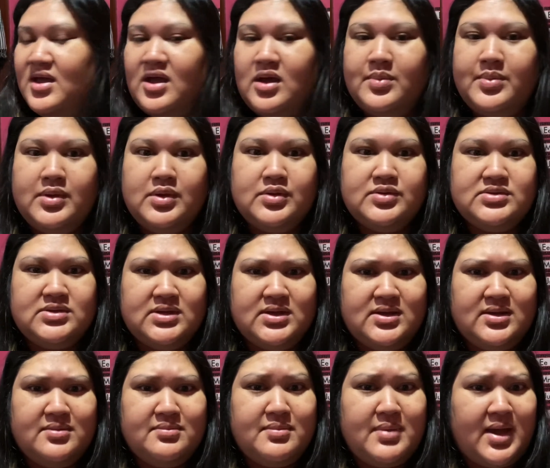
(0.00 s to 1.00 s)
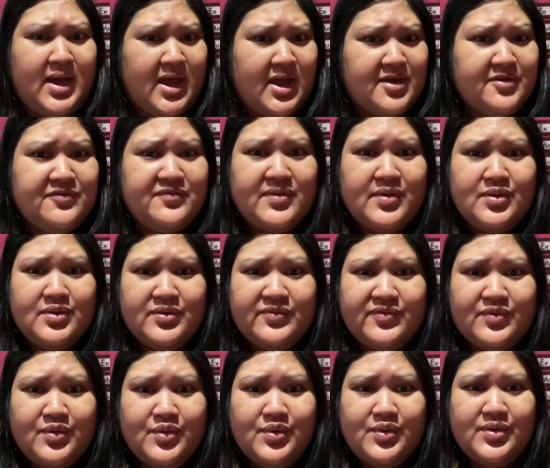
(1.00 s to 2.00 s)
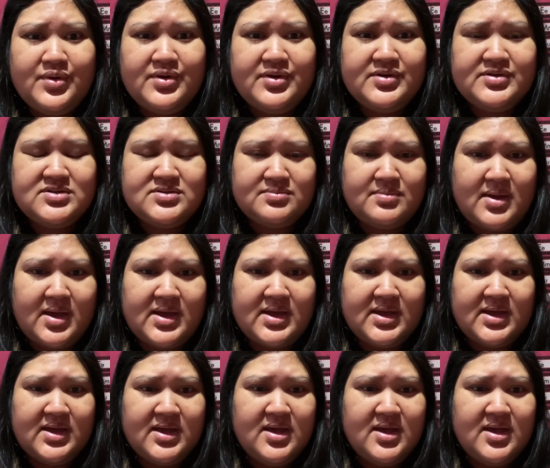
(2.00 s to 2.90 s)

I'll be using my iPhone, of course, my